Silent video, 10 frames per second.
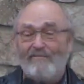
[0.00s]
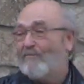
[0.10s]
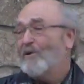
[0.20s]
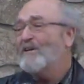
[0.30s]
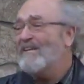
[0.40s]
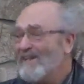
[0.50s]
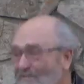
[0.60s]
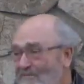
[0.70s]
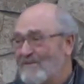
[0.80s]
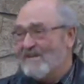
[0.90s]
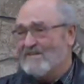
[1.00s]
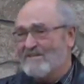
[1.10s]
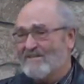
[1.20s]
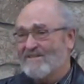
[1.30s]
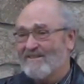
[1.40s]
of
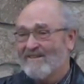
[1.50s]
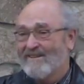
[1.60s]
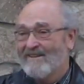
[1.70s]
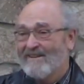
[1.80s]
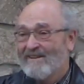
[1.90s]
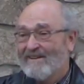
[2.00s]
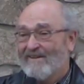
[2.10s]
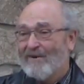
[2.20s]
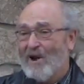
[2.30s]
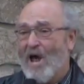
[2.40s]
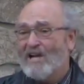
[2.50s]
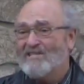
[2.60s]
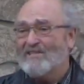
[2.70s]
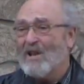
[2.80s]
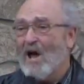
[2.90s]
forgiveness for
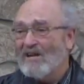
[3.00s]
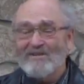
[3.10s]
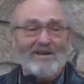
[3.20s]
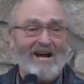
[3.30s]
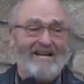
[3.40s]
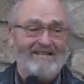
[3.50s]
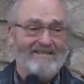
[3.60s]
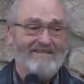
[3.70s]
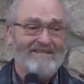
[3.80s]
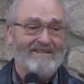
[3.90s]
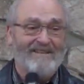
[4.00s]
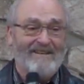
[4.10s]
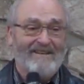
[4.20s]
lost long johns